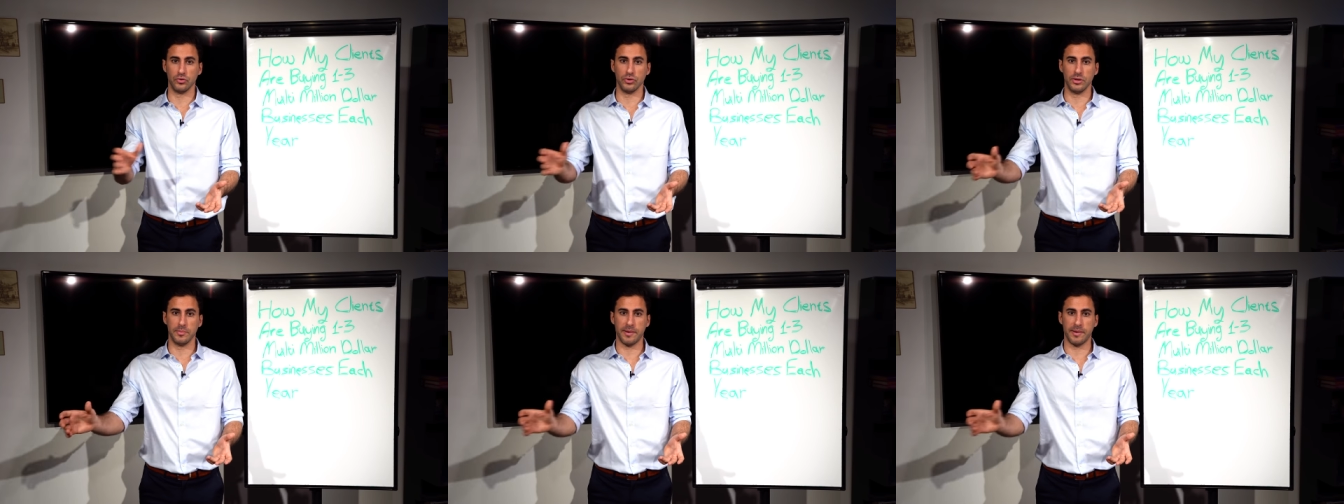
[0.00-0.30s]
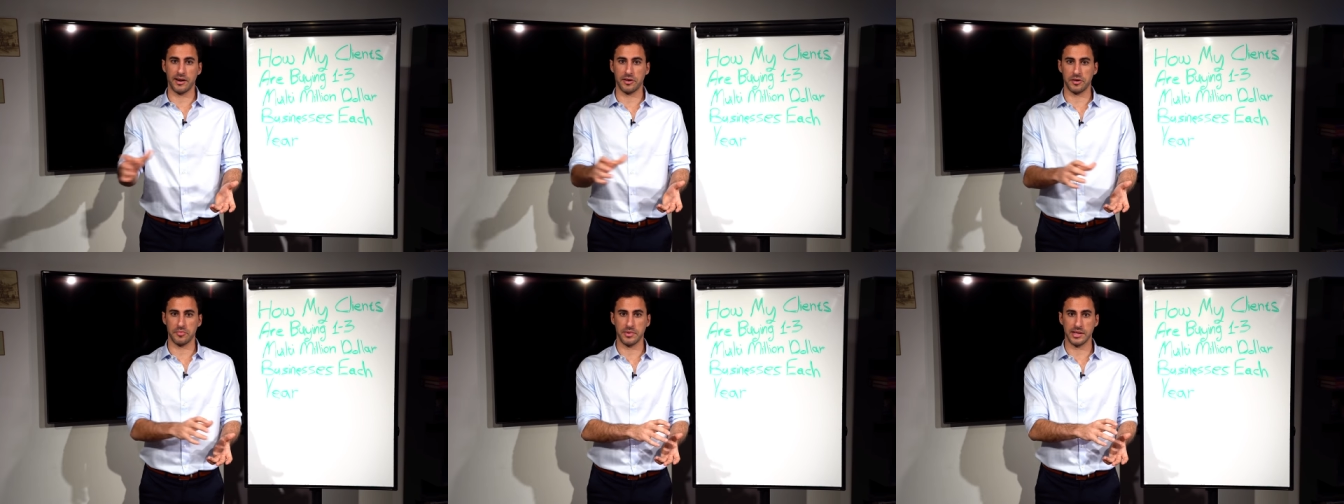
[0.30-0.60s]
two
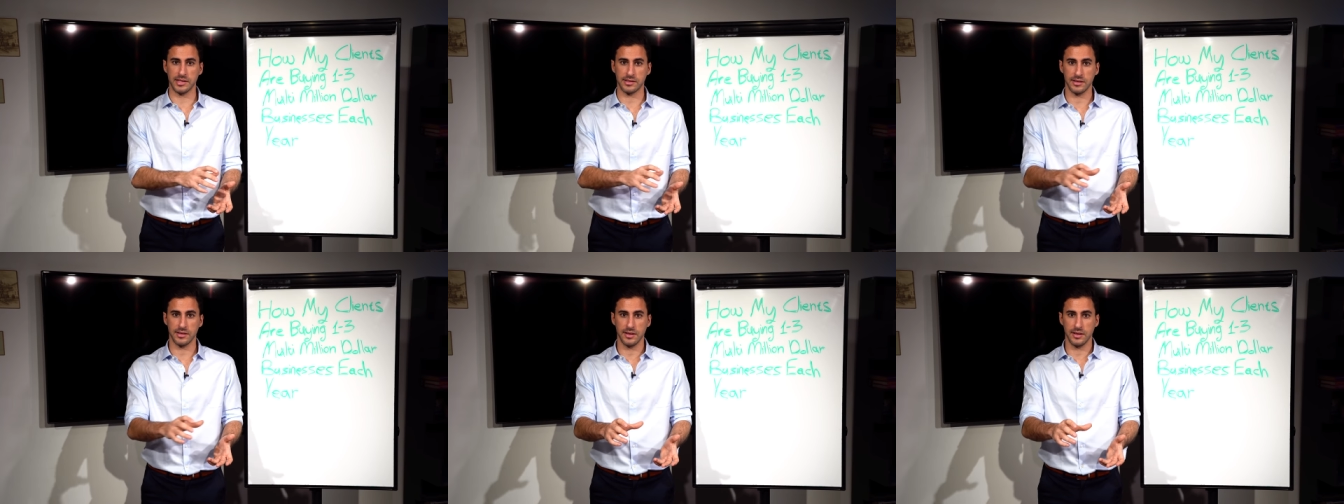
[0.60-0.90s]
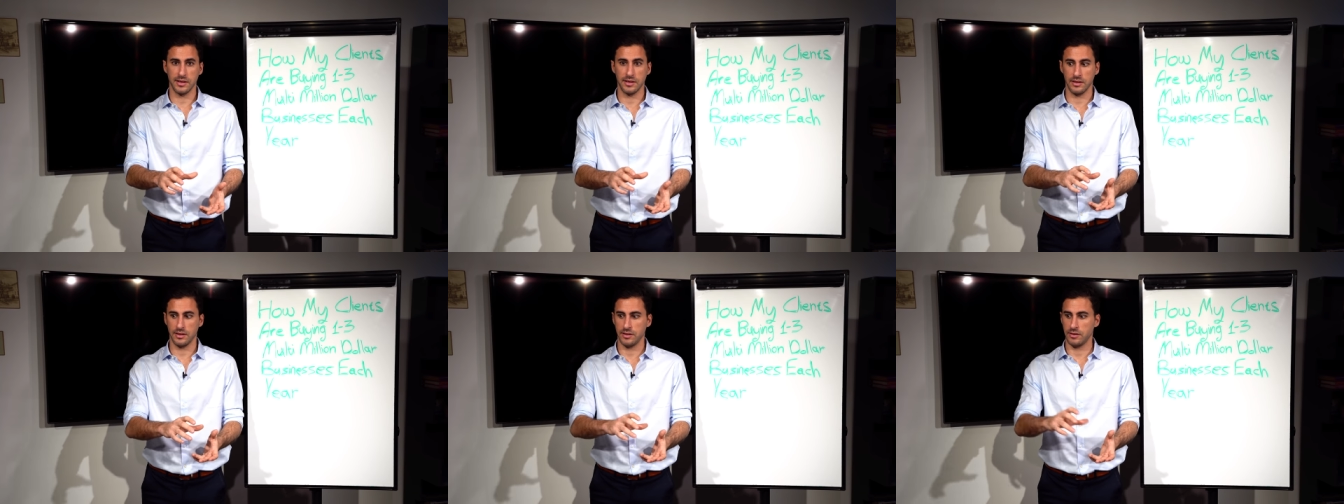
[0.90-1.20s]
departments
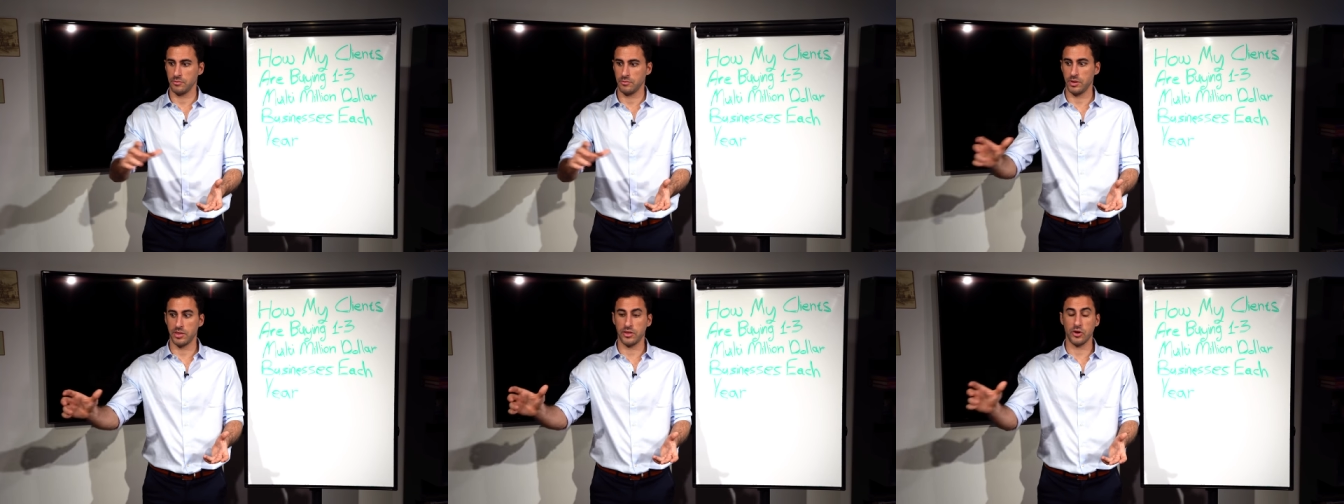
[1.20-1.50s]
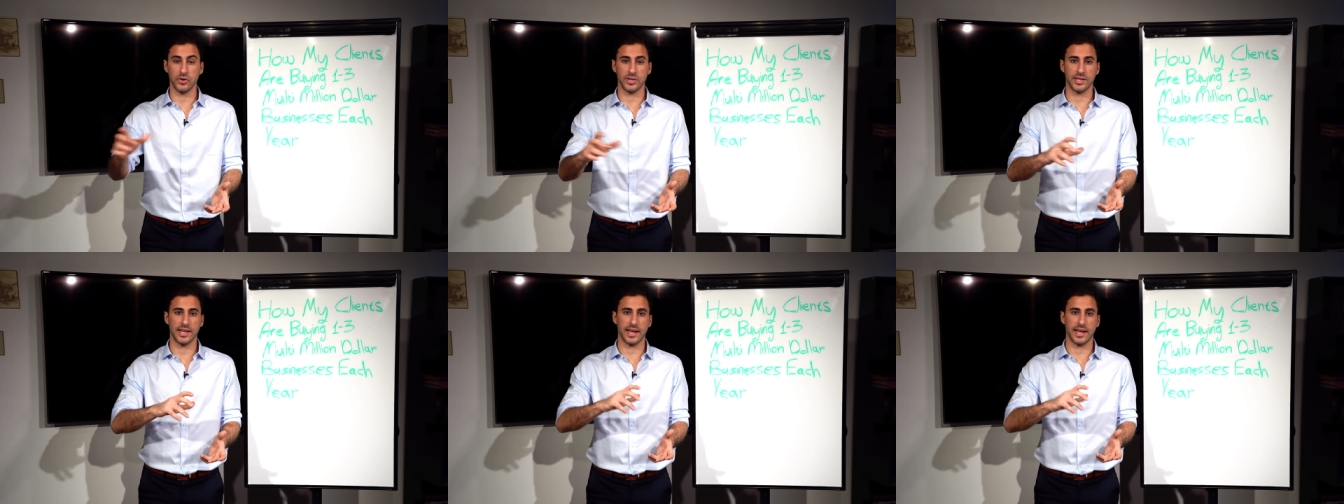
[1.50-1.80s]

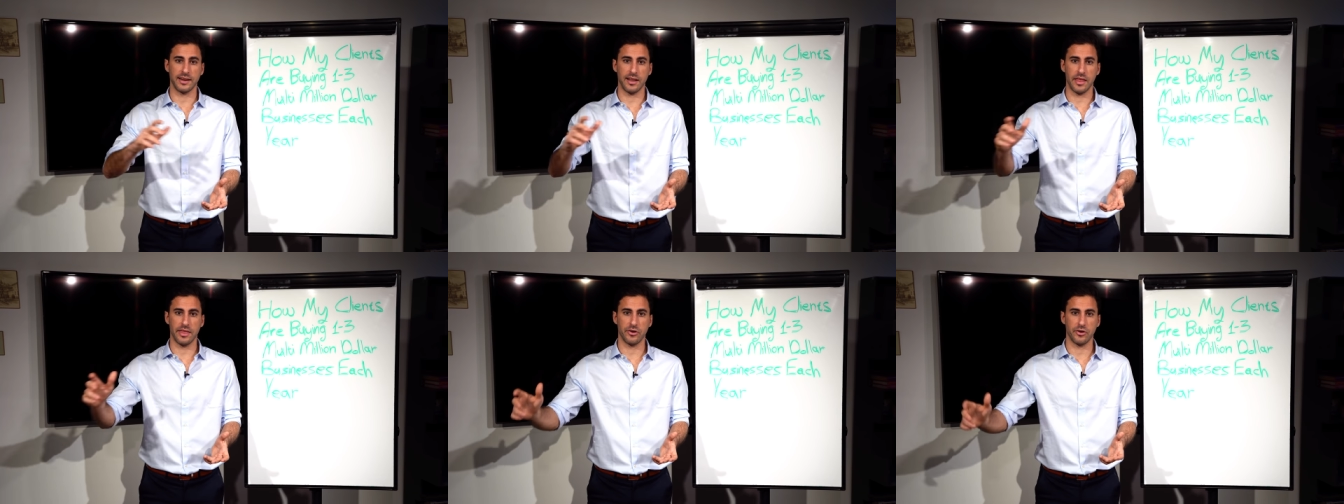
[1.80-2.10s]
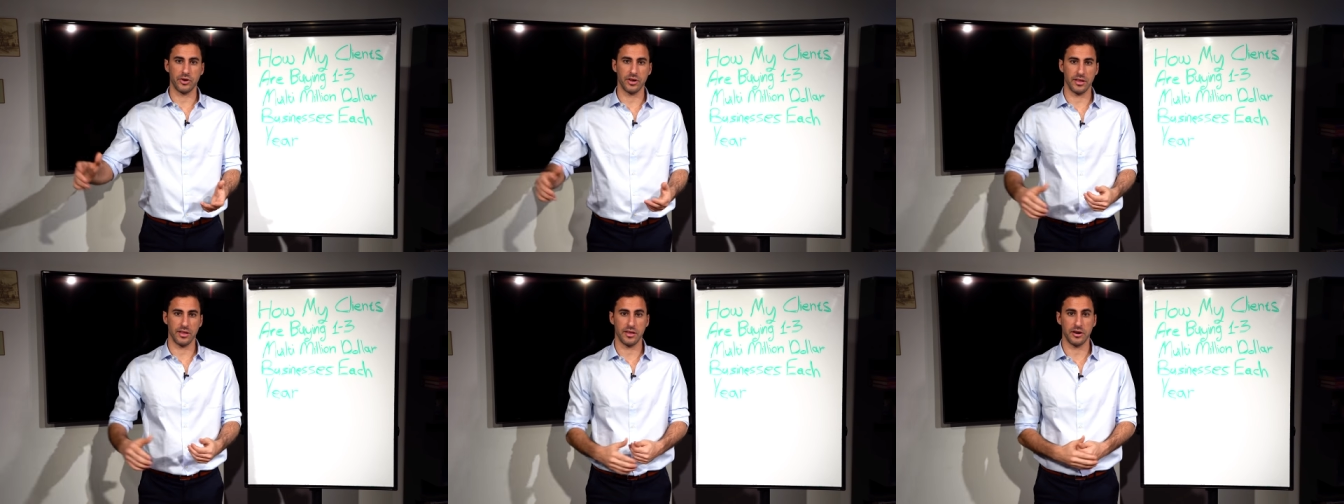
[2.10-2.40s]
with your second
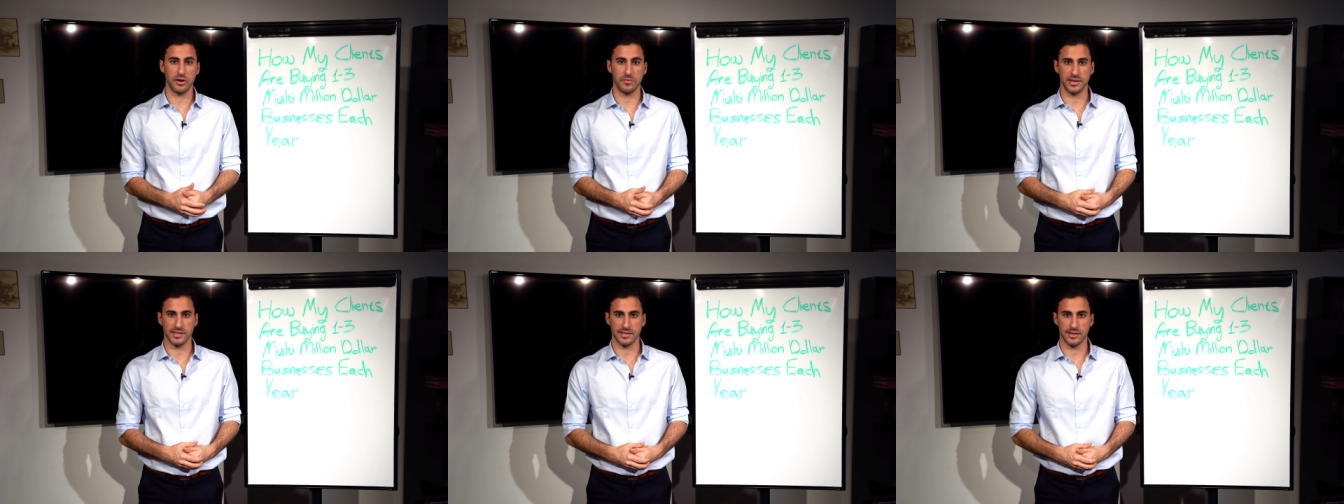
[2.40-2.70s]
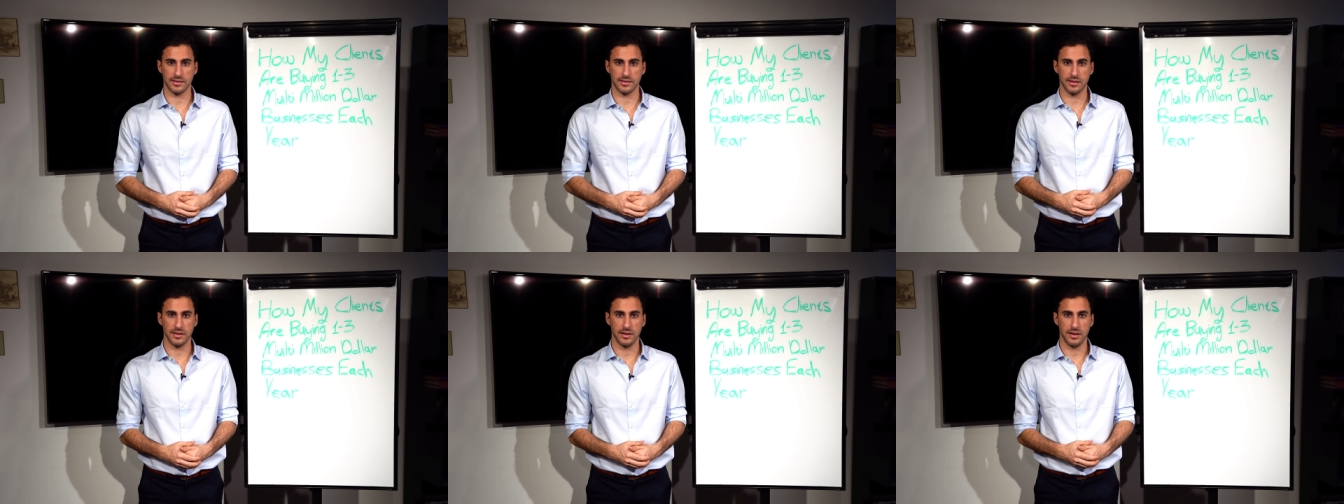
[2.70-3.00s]
and thir third
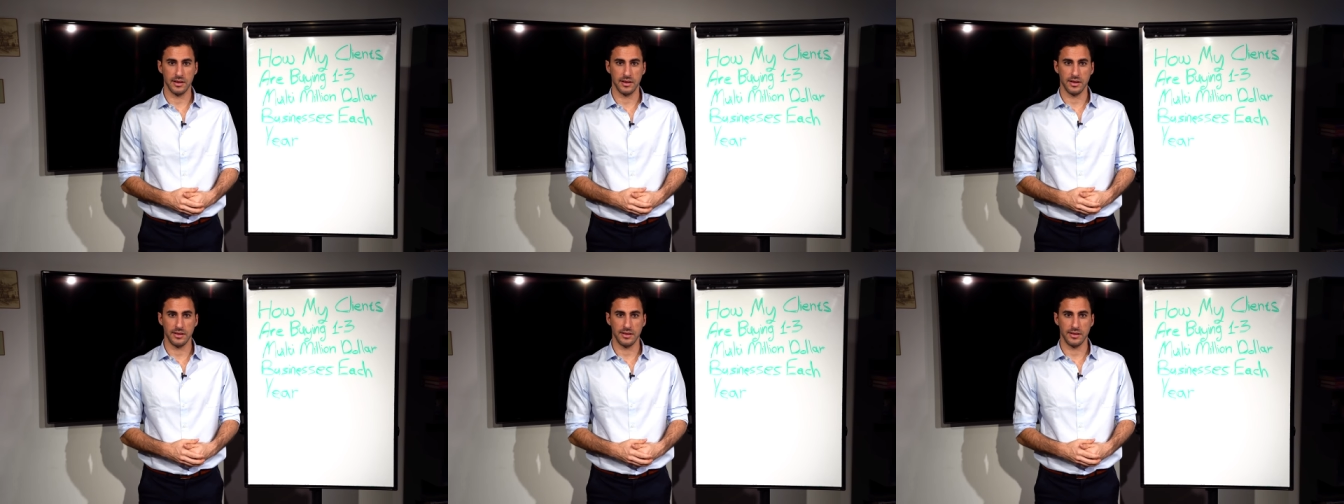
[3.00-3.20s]
business.